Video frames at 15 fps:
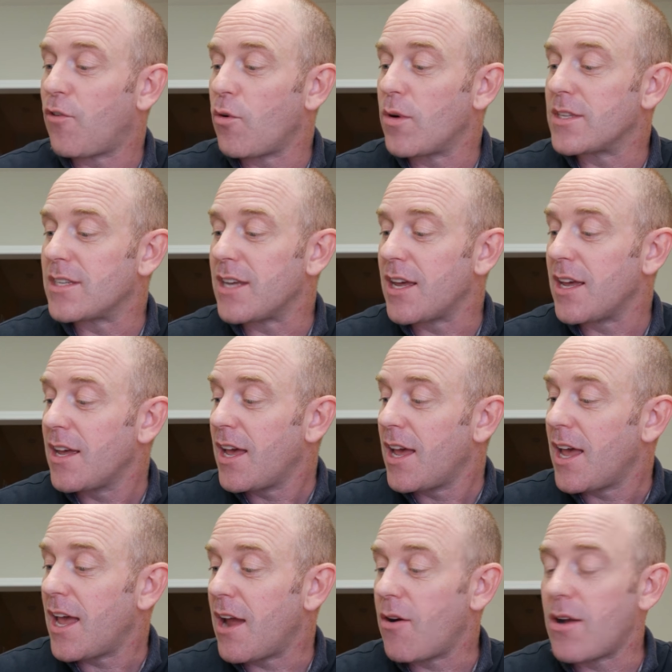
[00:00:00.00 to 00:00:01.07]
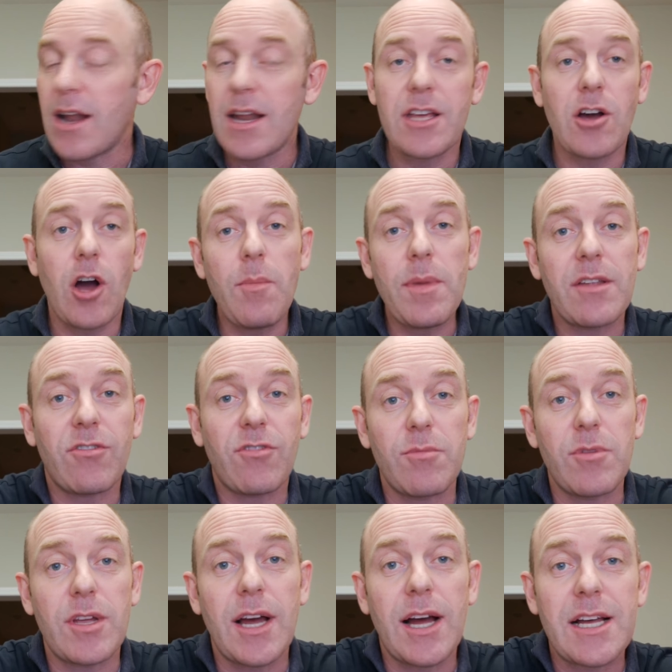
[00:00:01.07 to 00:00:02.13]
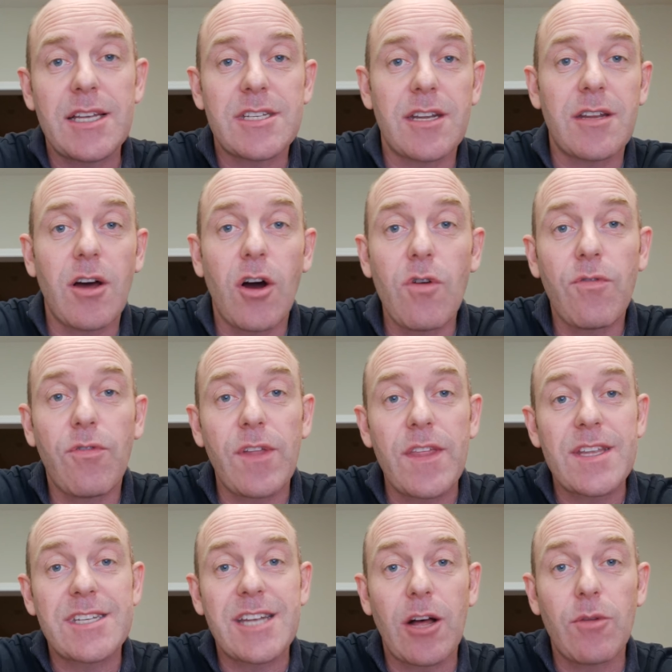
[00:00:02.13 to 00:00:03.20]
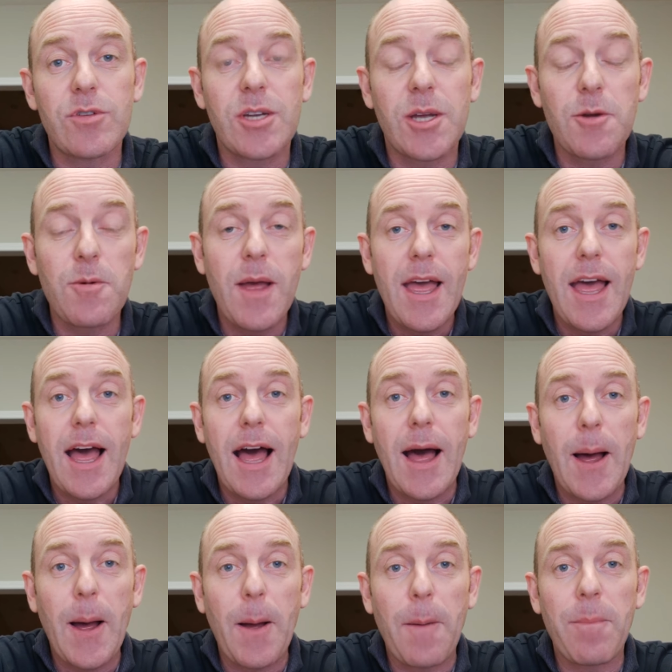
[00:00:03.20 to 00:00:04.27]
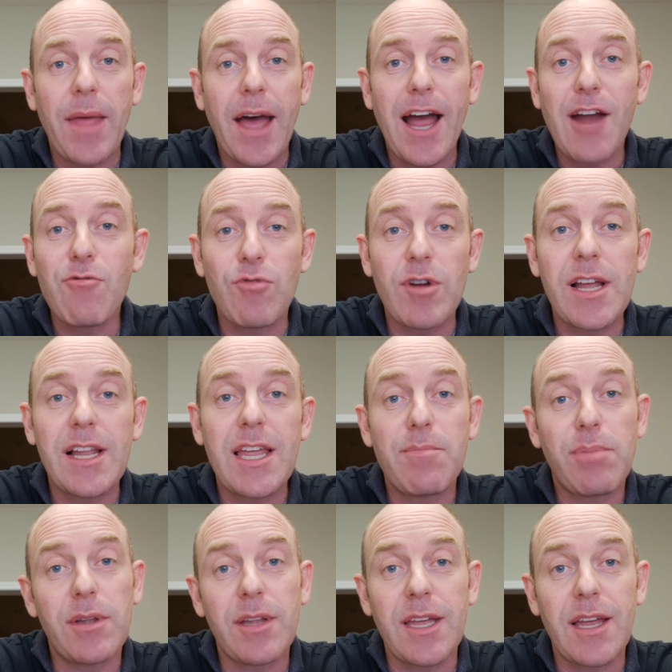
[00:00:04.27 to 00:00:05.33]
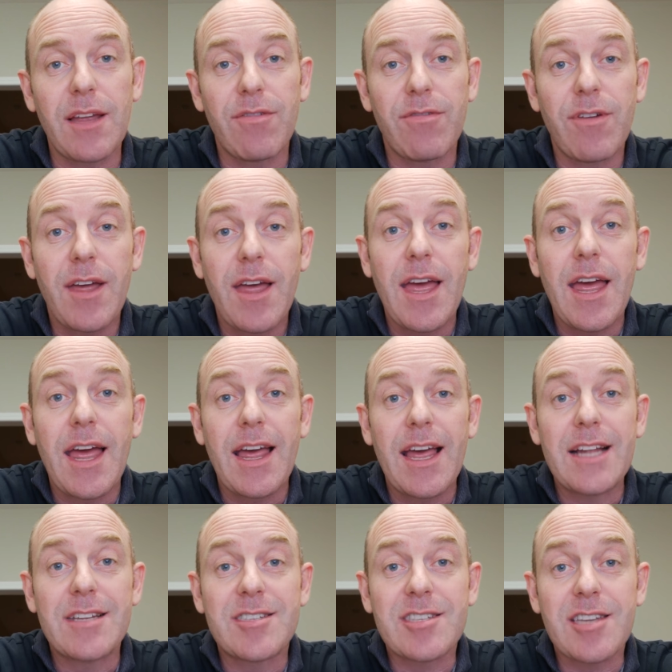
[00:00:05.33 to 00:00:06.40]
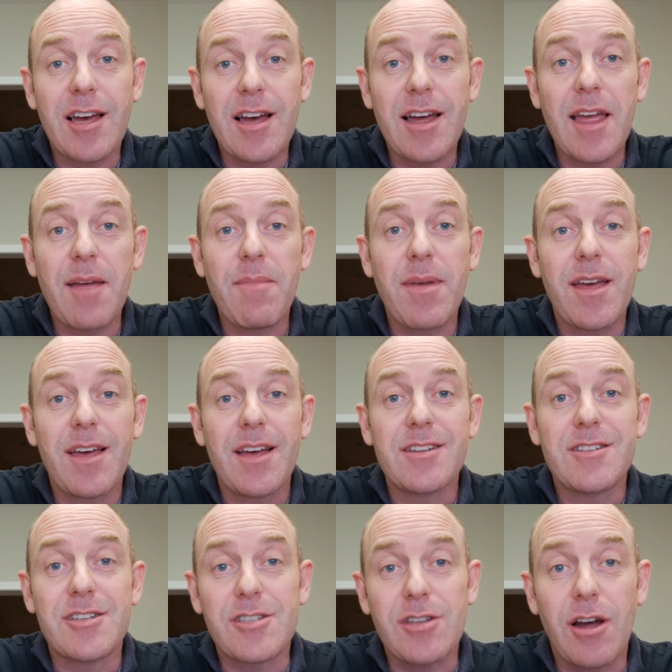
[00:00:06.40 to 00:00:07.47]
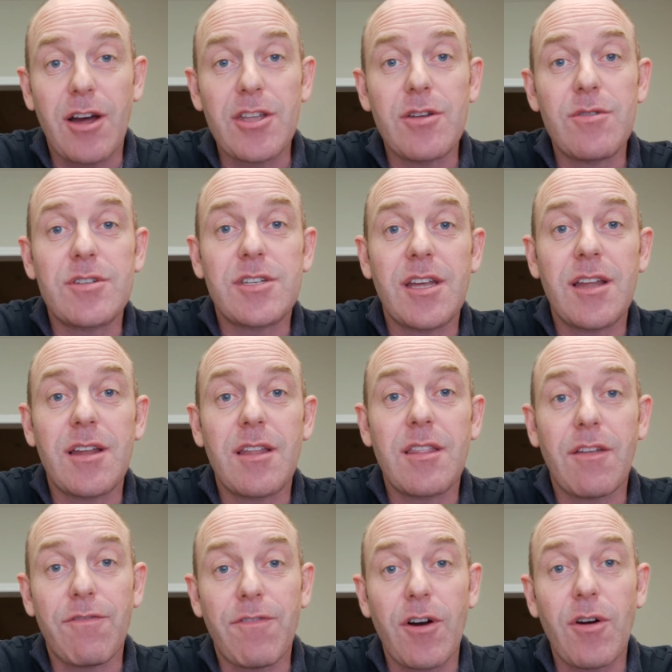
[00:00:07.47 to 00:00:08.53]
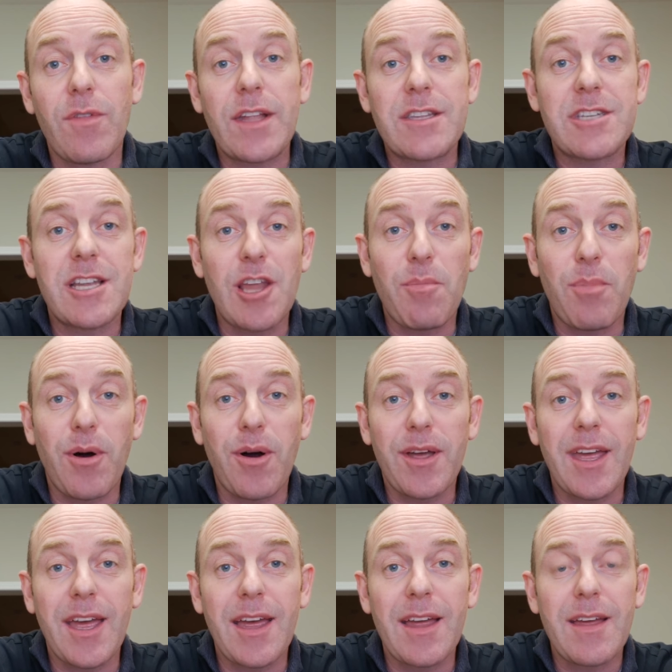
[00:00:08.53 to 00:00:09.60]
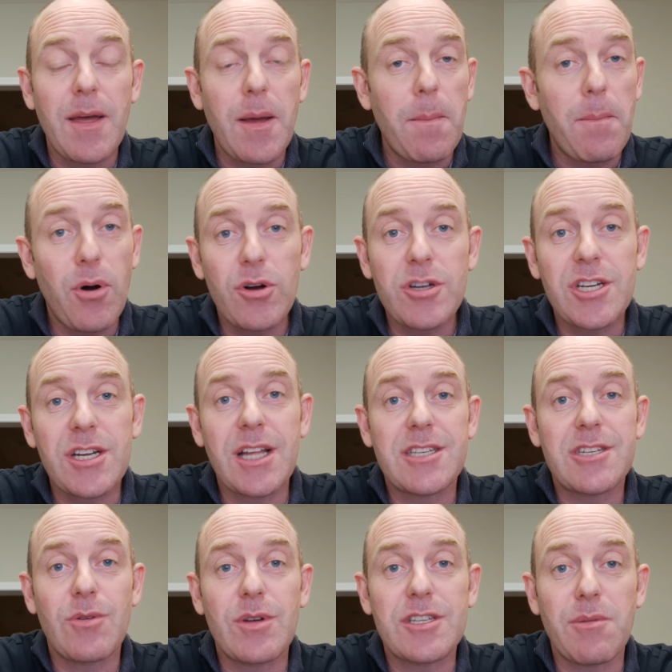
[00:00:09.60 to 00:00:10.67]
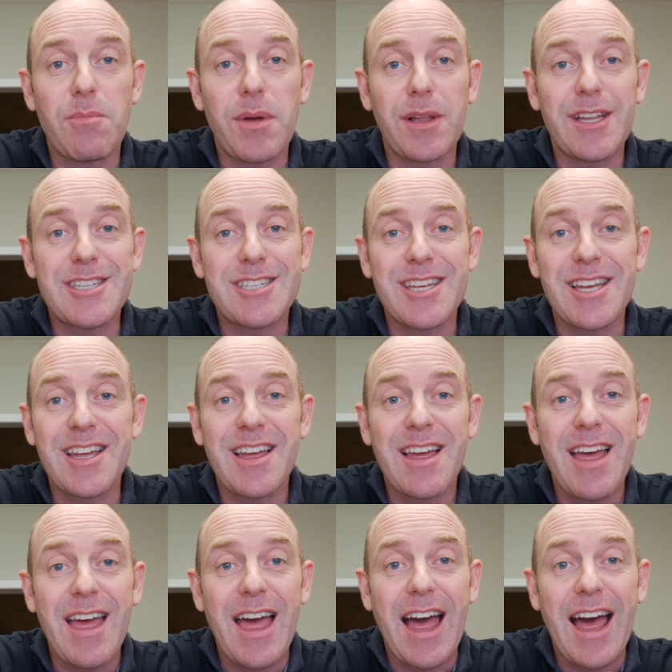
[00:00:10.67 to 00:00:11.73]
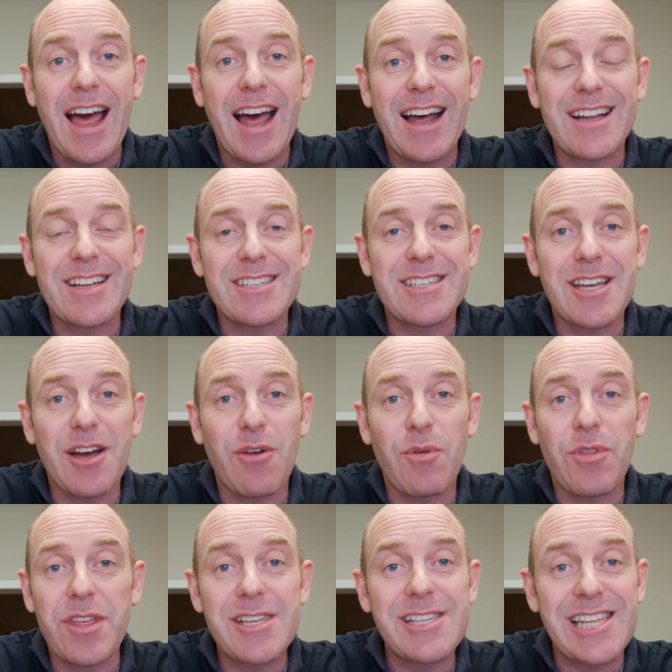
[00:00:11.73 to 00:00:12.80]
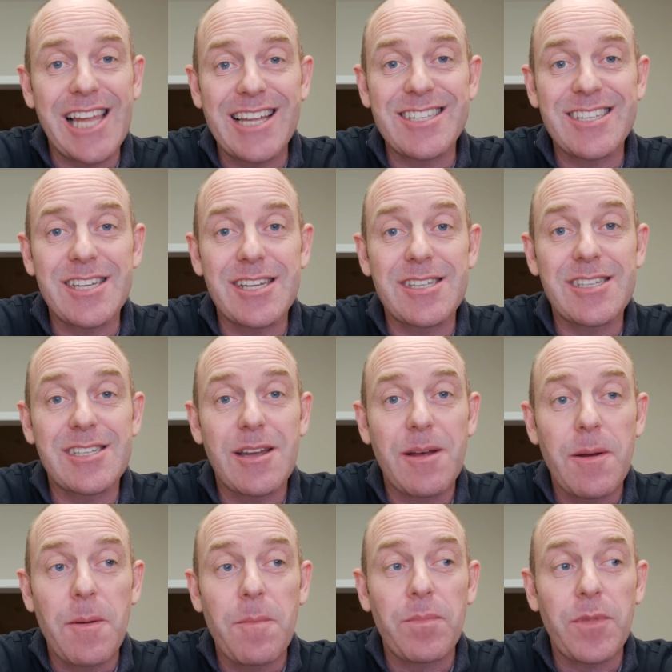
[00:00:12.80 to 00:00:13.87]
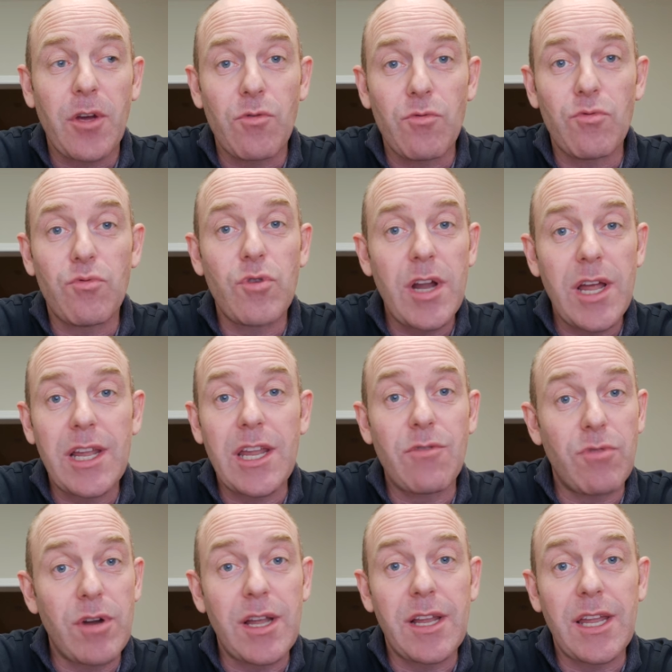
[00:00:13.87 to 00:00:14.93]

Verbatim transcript: Forward to hearing any comments from you guys, and hopefully this helps you. I really believe it's time to start using the phone that's in your pocket, pushing it to its ability, and with these lenses, really